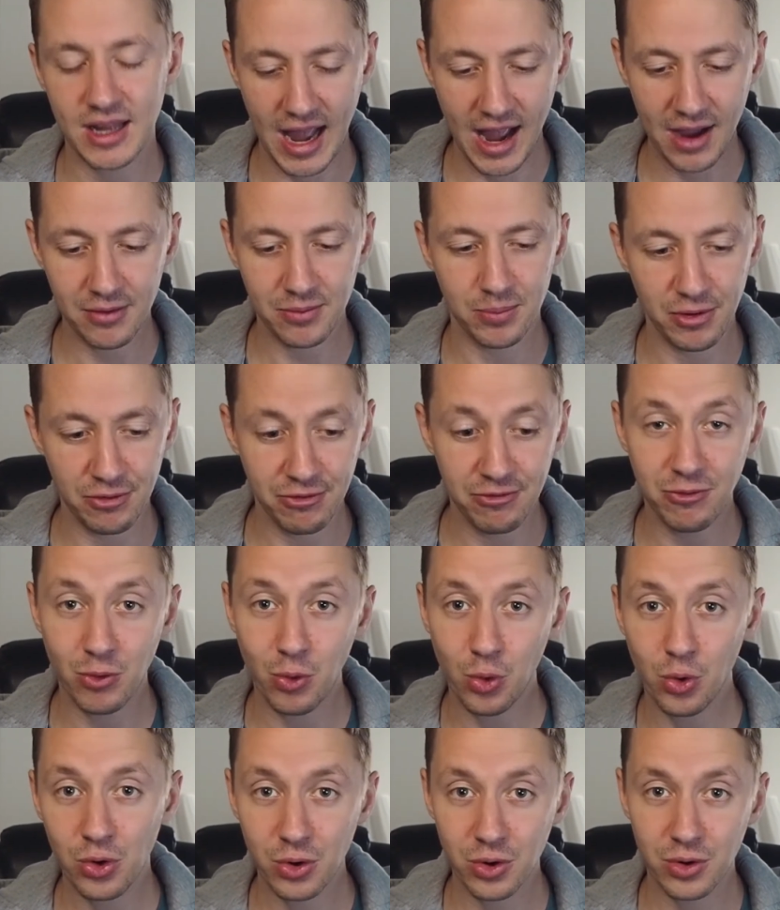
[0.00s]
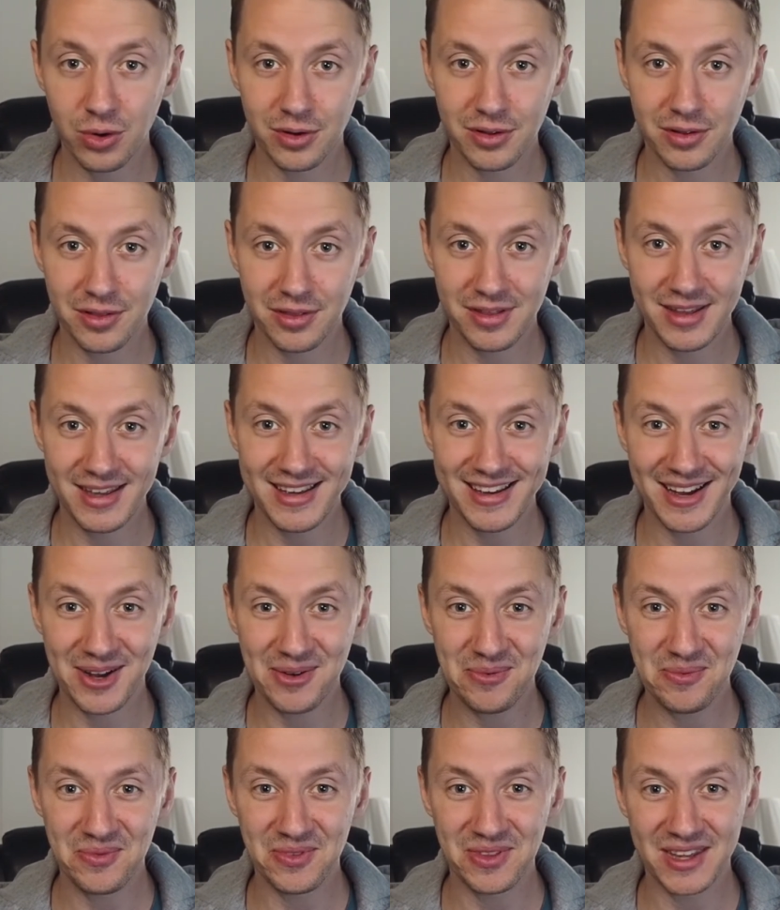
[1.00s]
At, before the
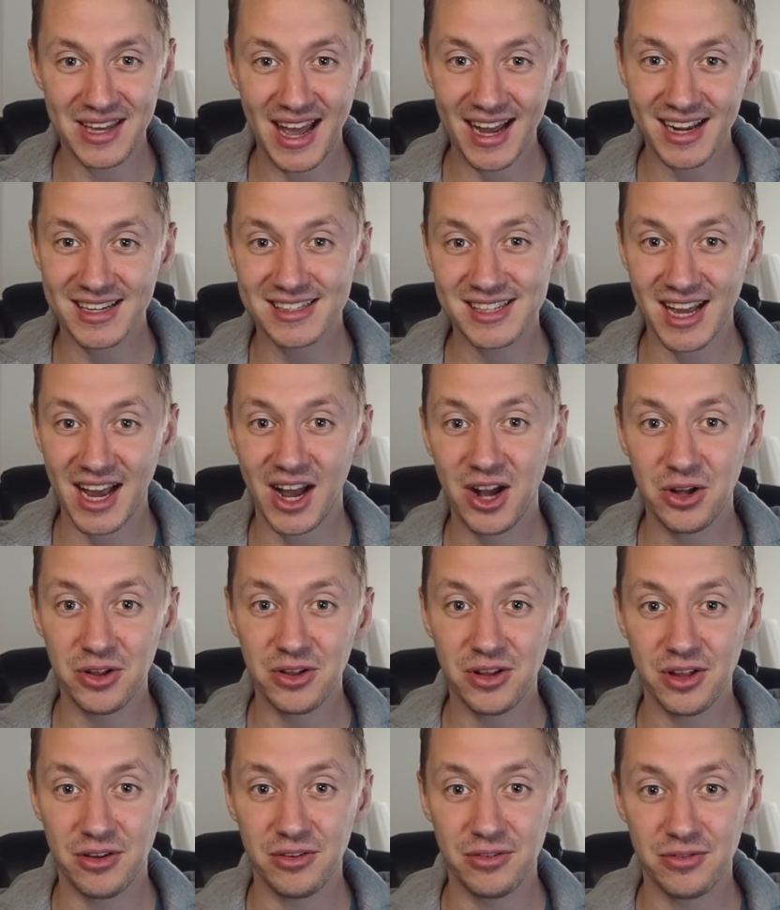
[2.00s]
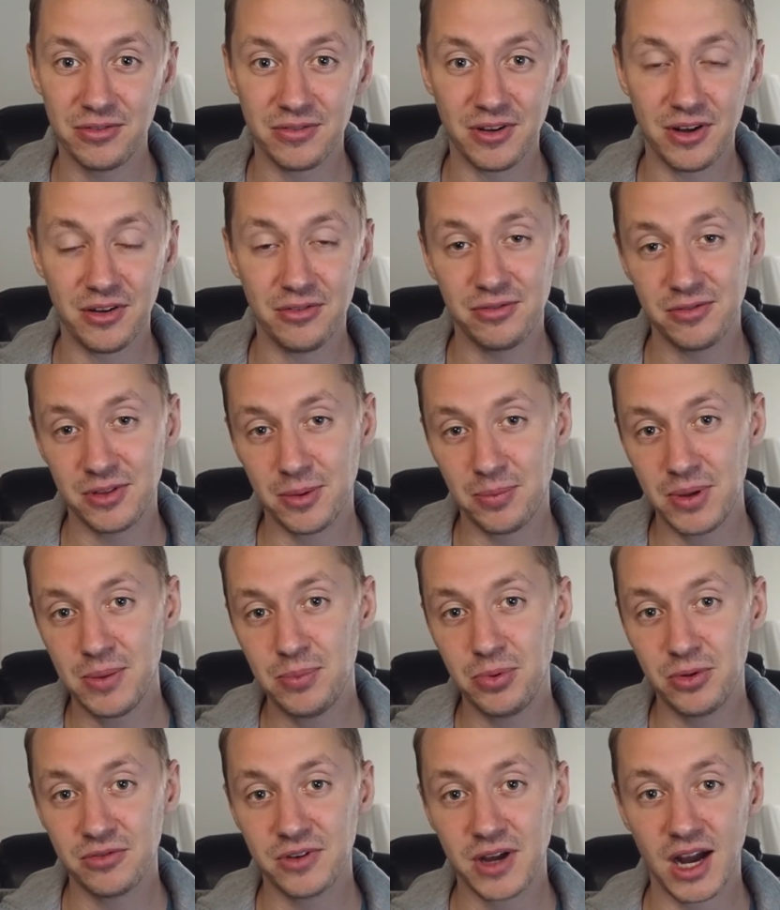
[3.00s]
um, the exile of of the
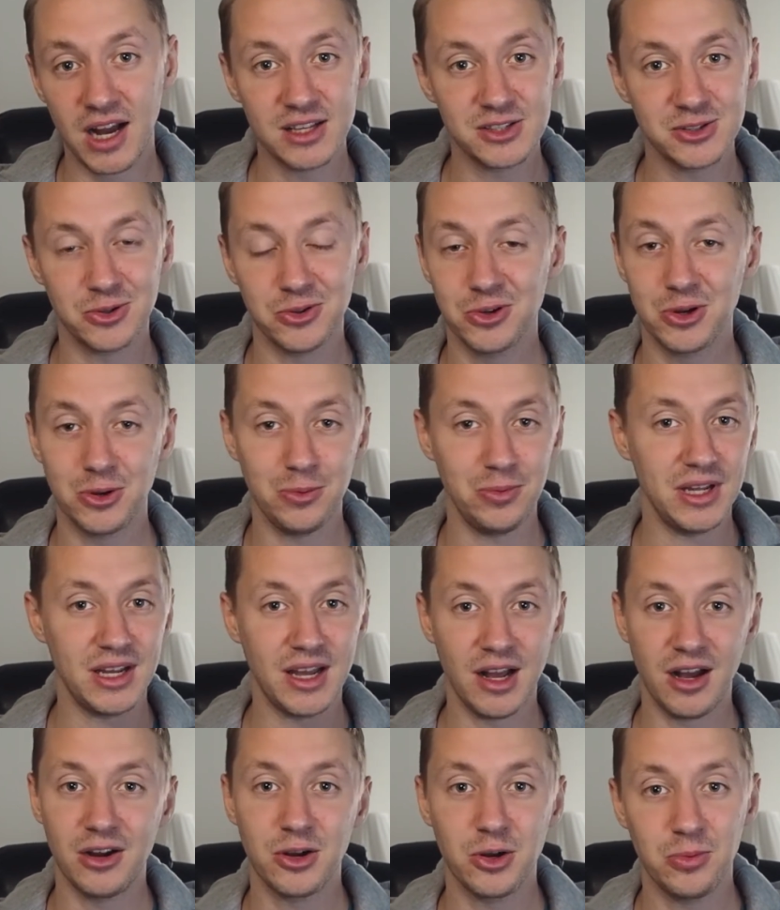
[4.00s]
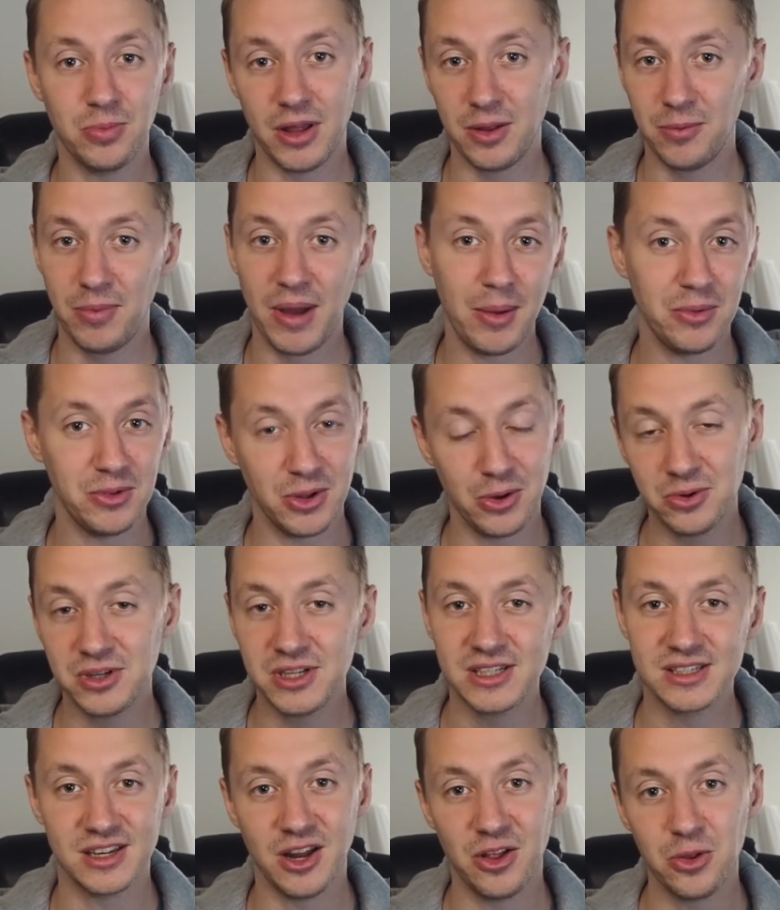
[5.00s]
people of God, so they're going to be conquered by the
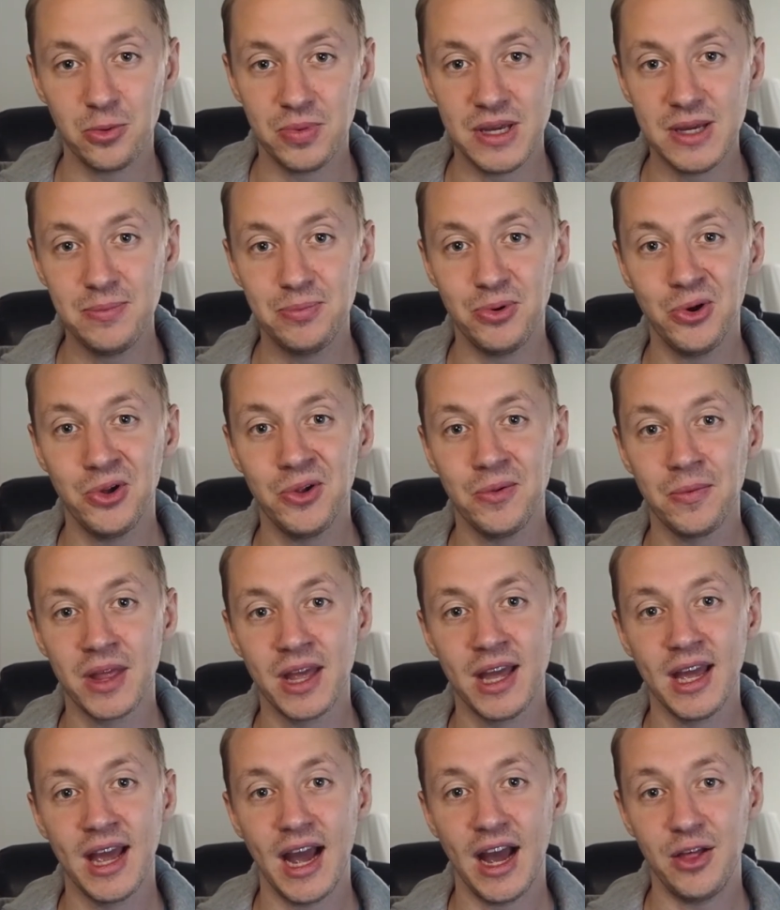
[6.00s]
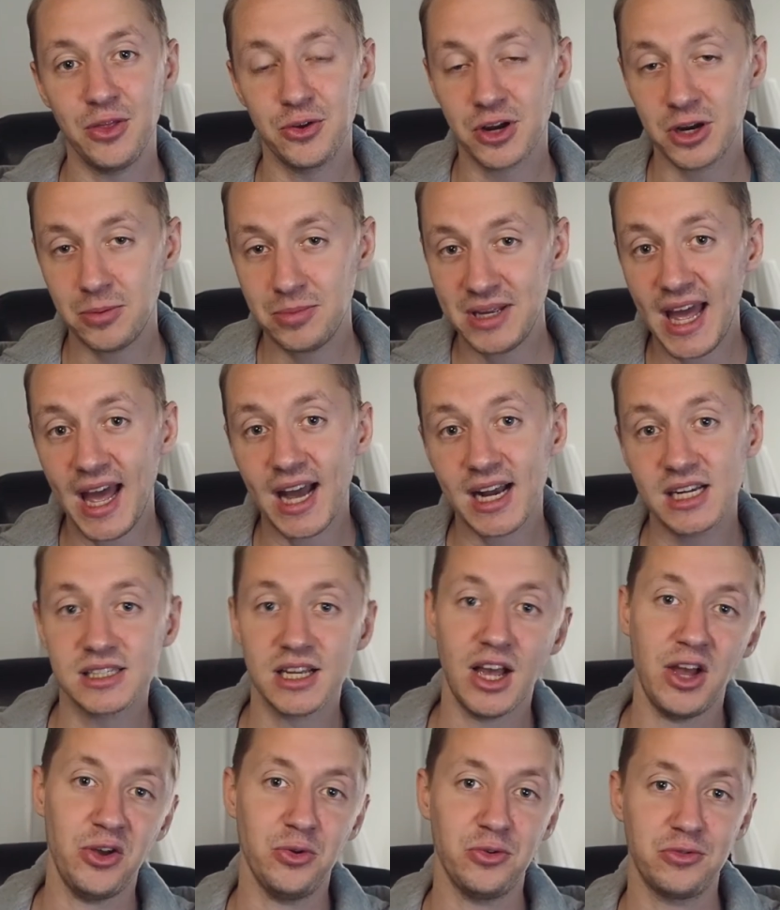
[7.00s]
Babylonians and other people, and they're going to be
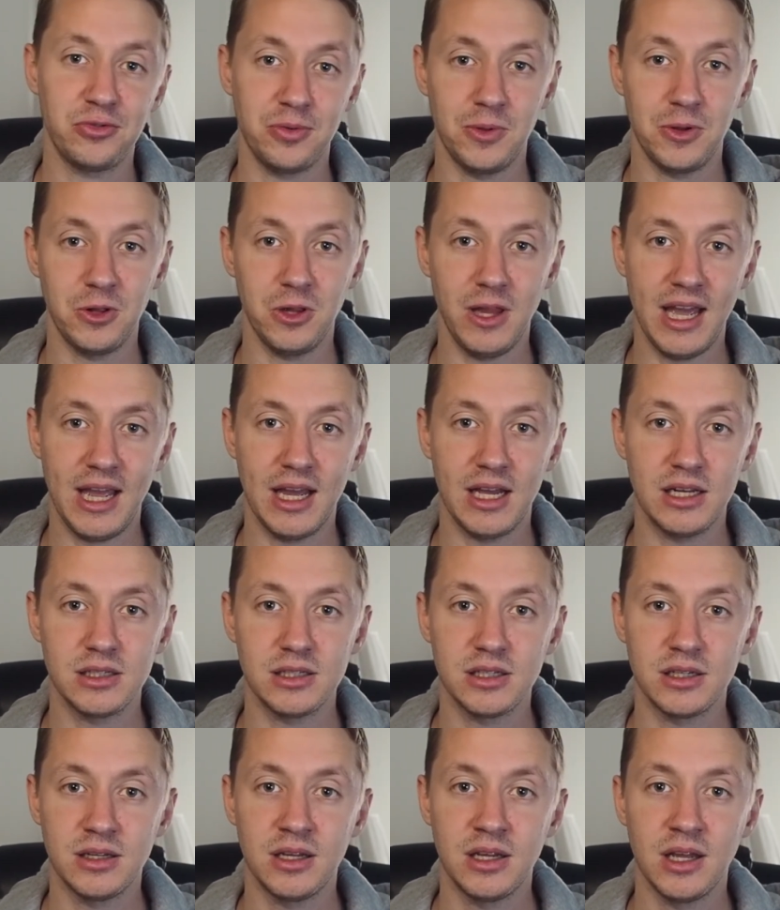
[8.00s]
exiled from their land.